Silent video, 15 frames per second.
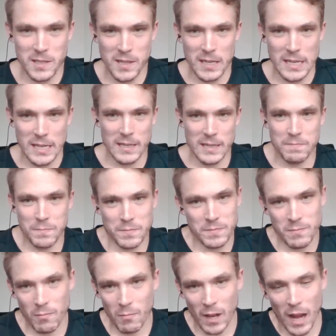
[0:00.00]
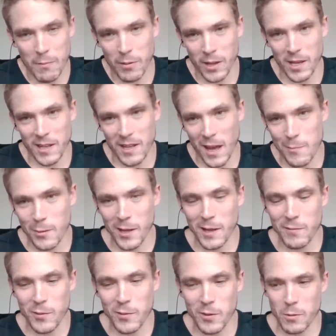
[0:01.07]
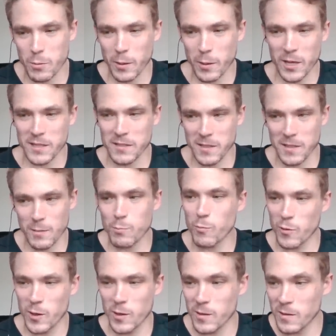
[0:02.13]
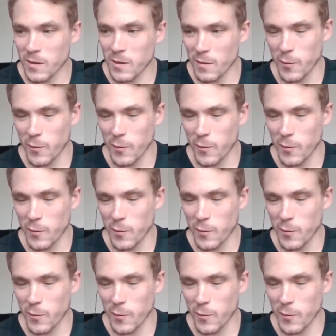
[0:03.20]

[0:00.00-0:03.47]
Uh, I play I play a few hundred big blinds deep for a few